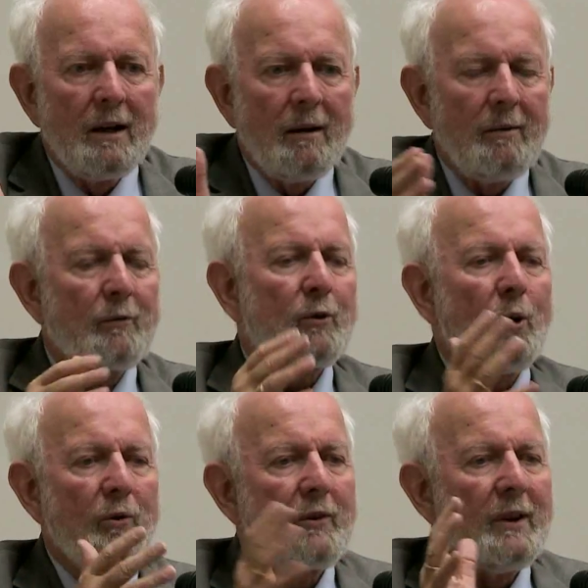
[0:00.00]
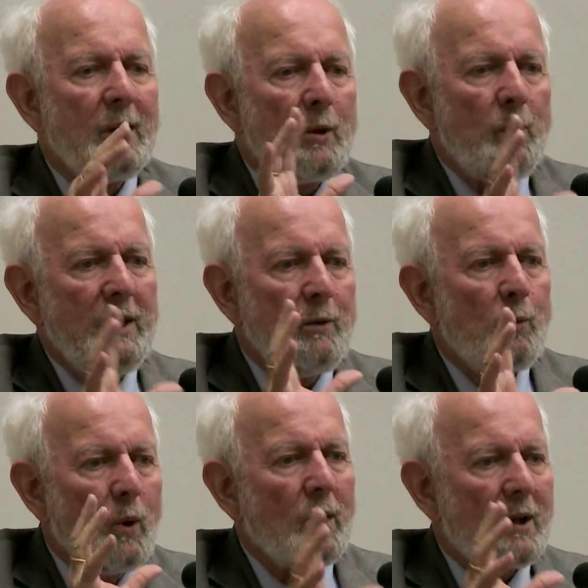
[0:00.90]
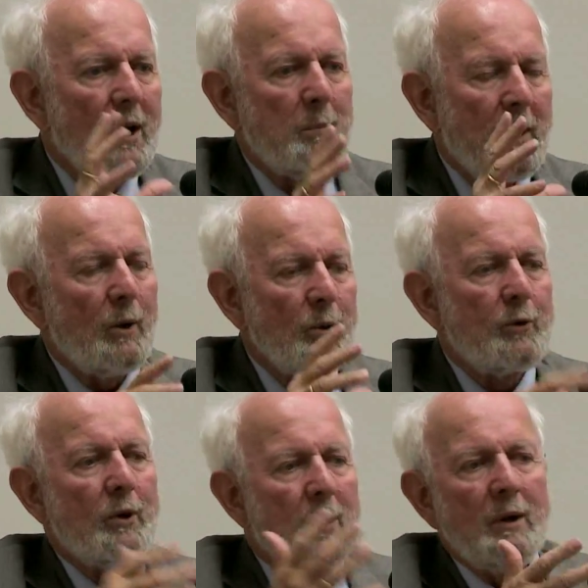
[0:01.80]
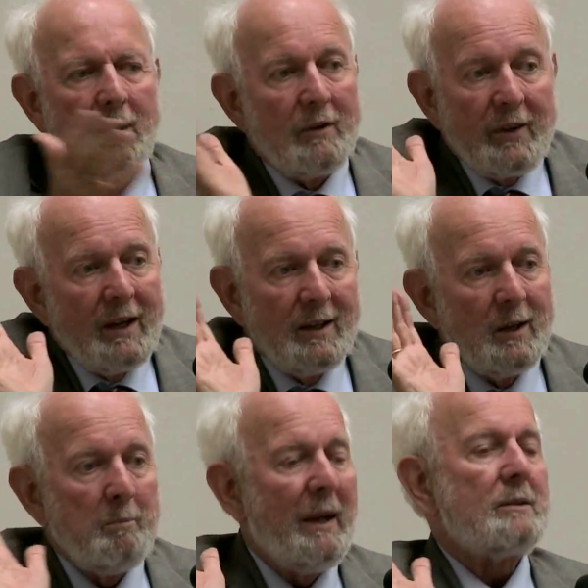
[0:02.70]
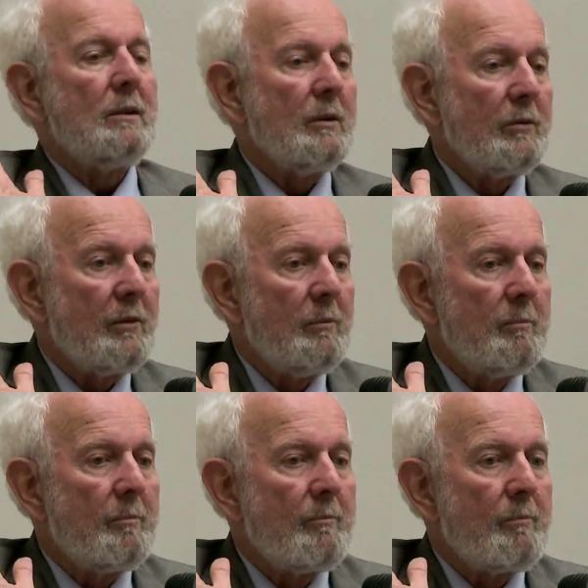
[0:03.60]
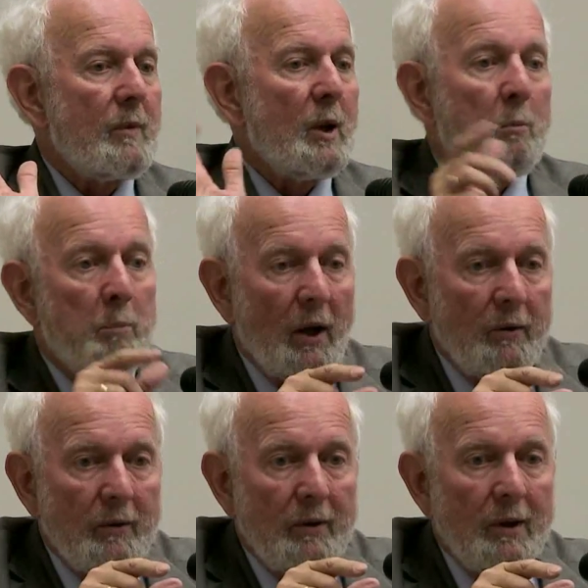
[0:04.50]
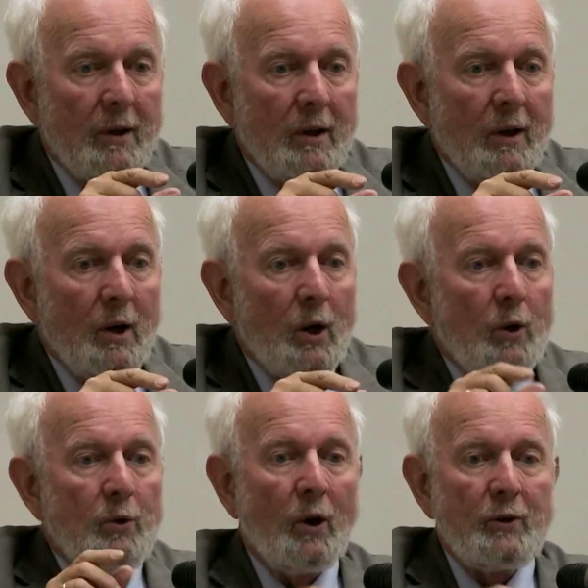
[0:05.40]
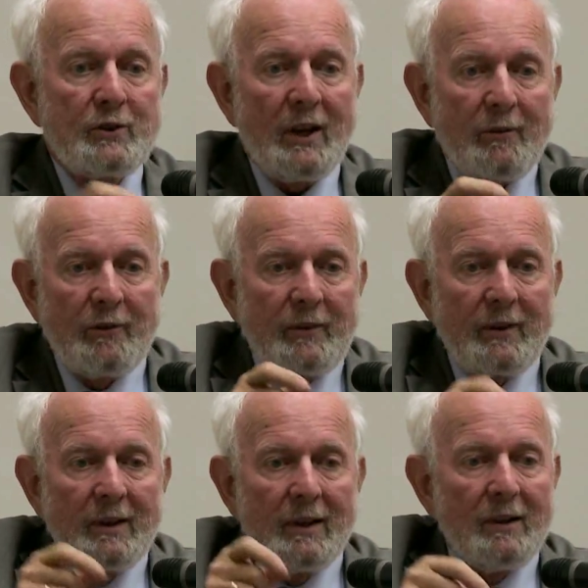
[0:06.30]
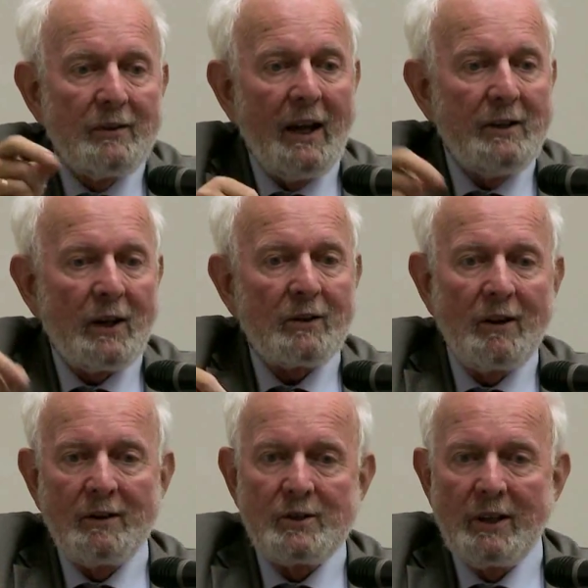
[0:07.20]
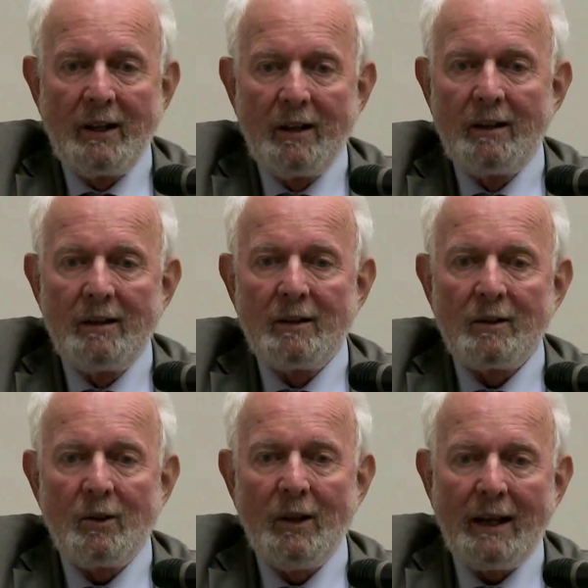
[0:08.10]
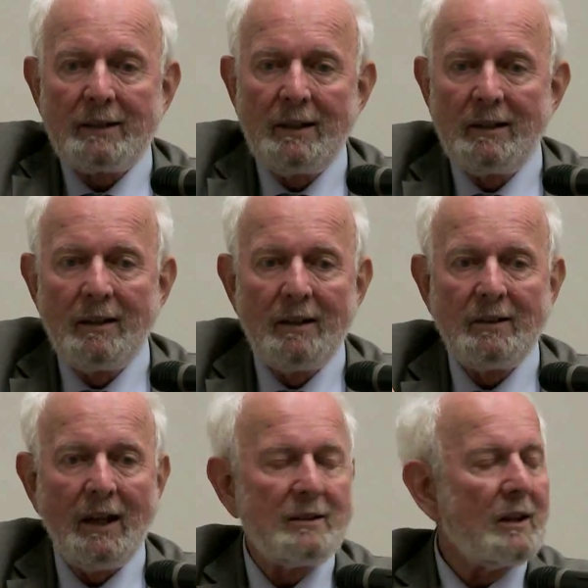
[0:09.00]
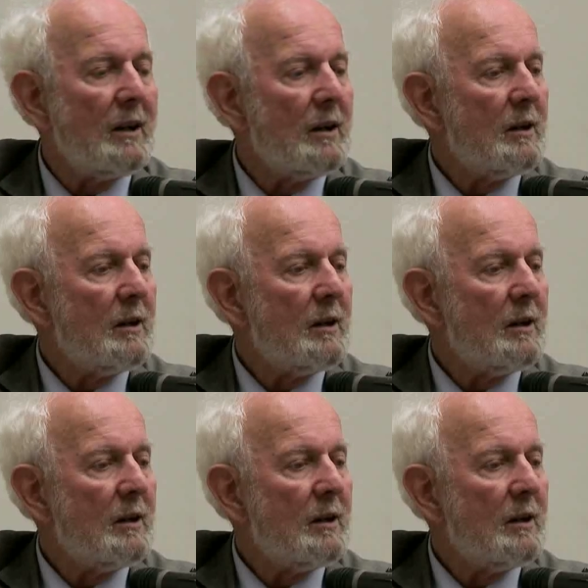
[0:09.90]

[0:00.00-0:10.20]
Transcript: I mean, of course, we work about, say, metals, but not just data crunching, collecting data,